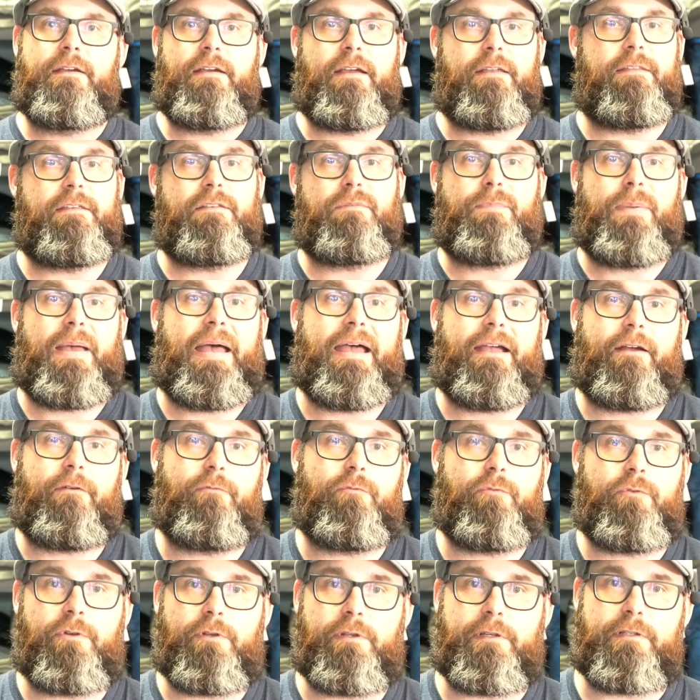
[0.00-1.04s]
and these pack
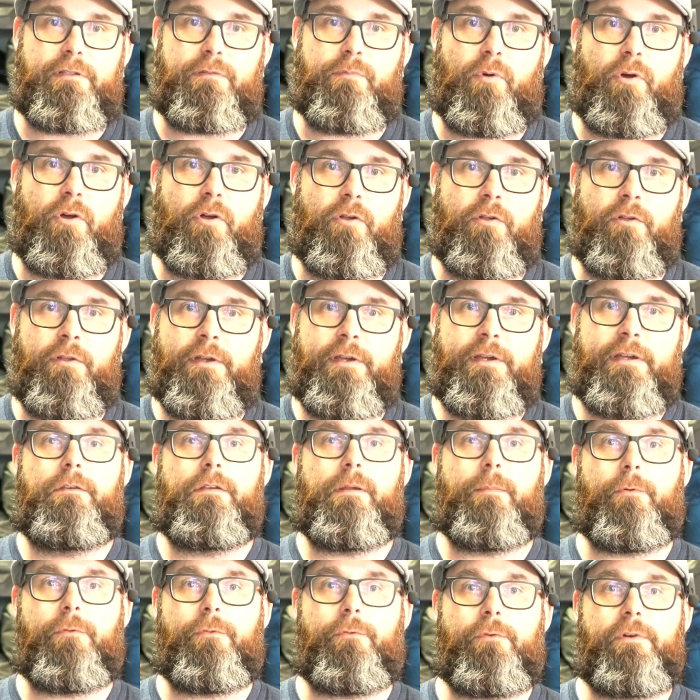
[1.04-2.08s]
really small.
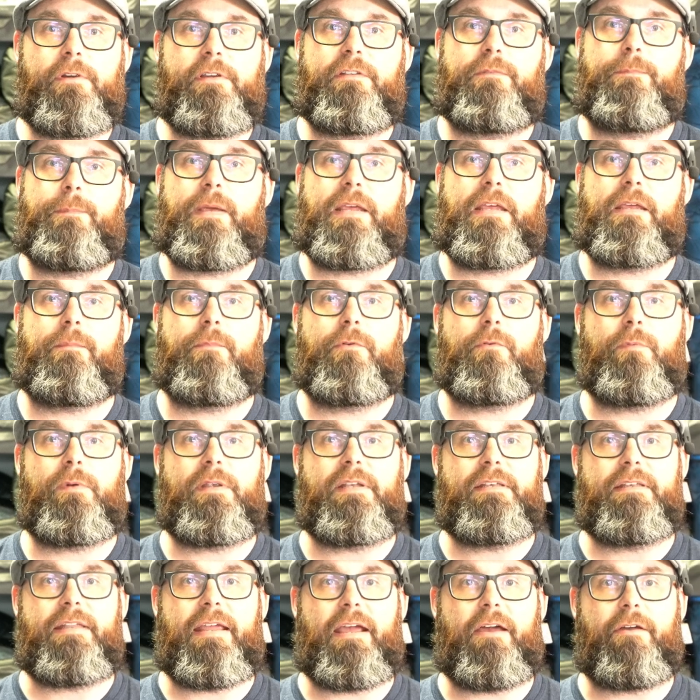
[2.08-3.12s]
Number three is picking
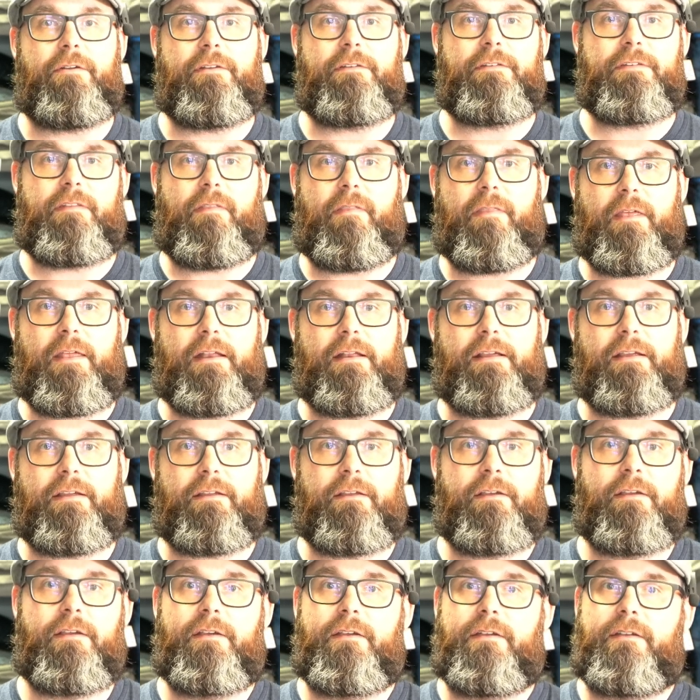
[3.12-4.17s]
between down and synthetic.
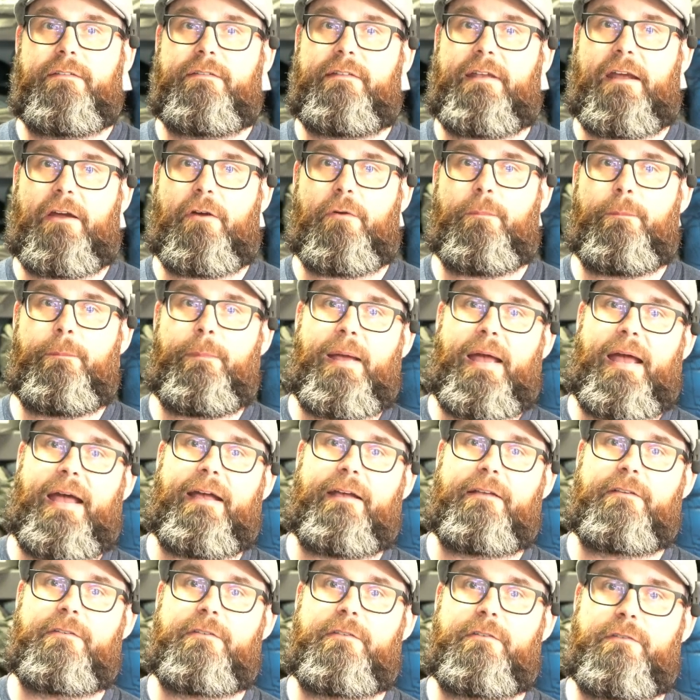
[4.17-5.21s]
Down
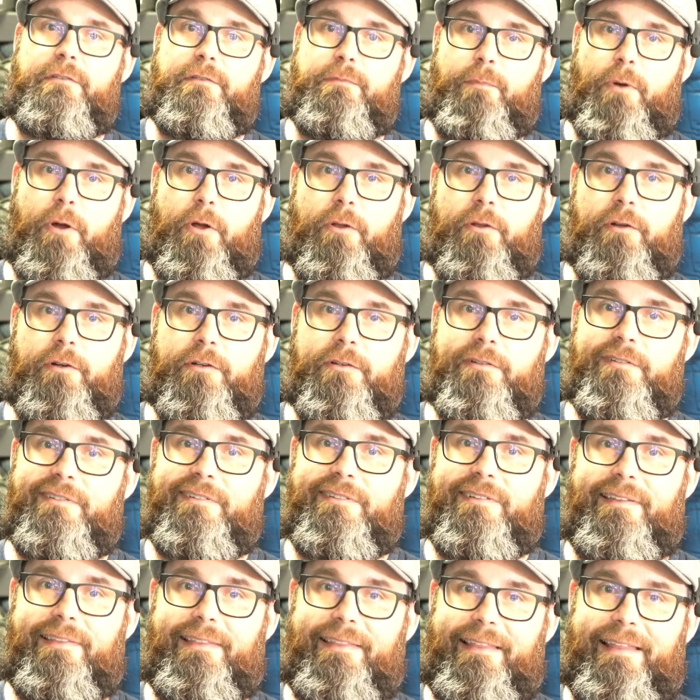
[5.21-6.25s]
packs smaller,
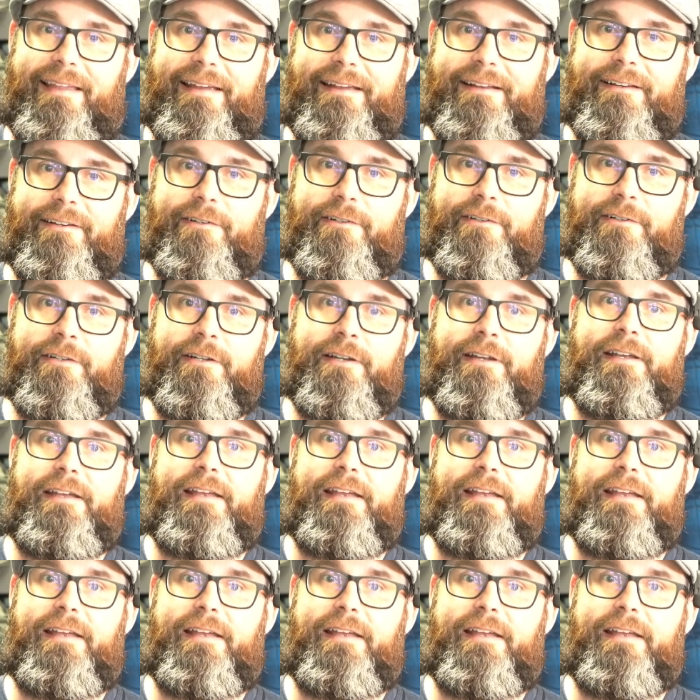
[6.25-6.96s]
lighter,